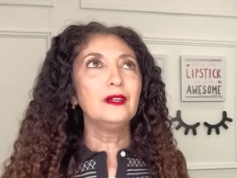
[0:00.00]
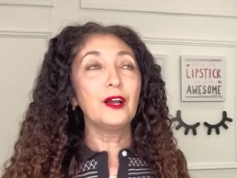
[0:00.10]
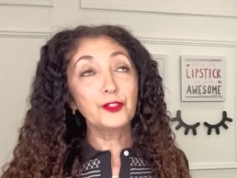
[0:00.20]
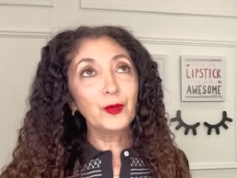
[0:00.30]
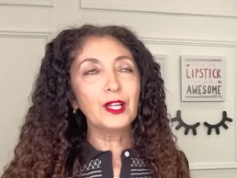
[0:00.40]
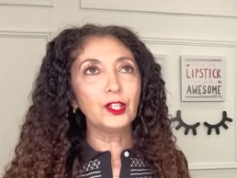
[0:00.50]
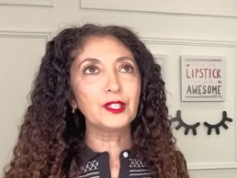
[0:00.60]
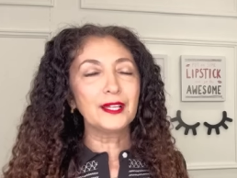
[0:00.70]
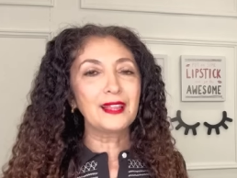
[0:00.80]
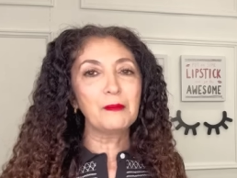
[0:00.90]
I also want to
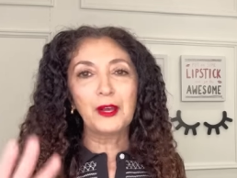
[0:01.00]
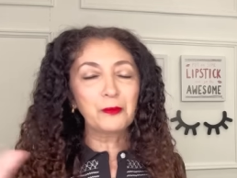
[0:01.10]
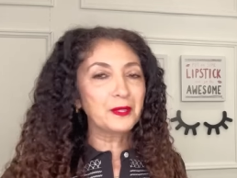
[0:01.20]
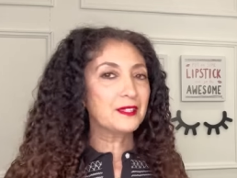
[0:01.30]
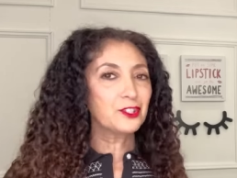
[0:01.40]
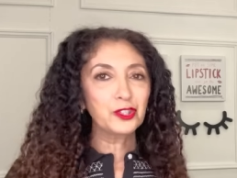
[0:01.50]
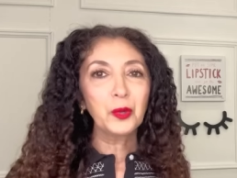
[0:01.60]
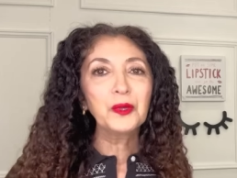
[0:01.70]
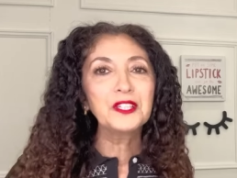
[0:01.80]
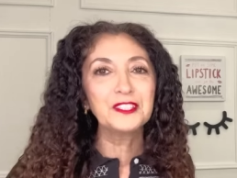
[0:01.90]
look like that model, but that's a
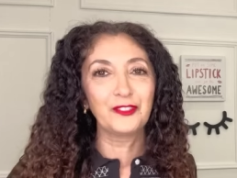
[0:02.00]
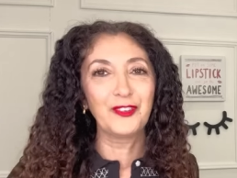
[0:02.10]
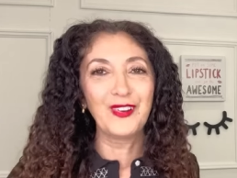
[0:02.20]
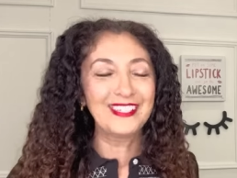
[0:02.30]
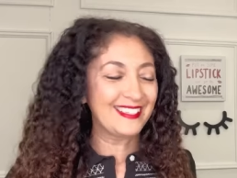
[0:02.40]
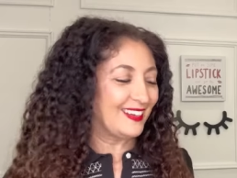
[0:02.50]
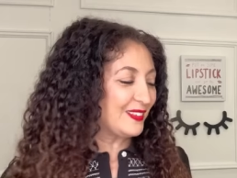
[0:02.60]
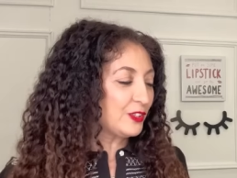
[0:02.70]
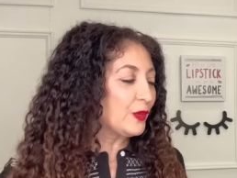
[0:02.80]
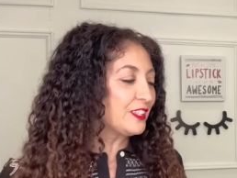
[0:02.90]
totally different question,
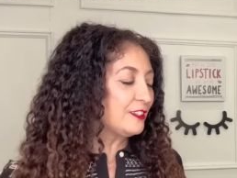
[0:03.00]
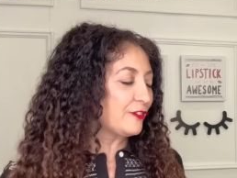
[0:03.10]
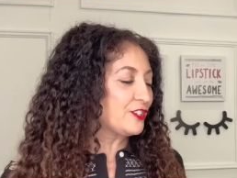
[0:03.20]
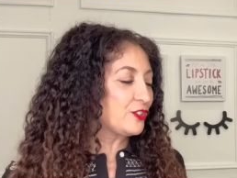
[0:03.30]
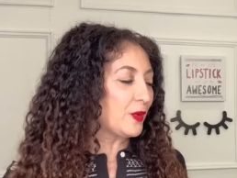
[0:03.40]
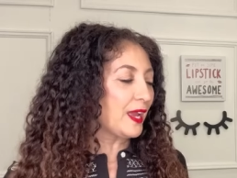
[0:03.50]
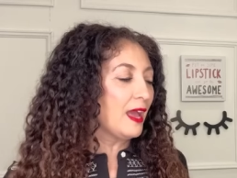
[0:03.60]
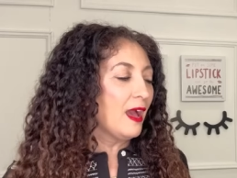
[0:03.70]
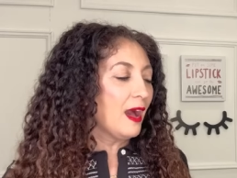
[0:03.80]
a totally different story.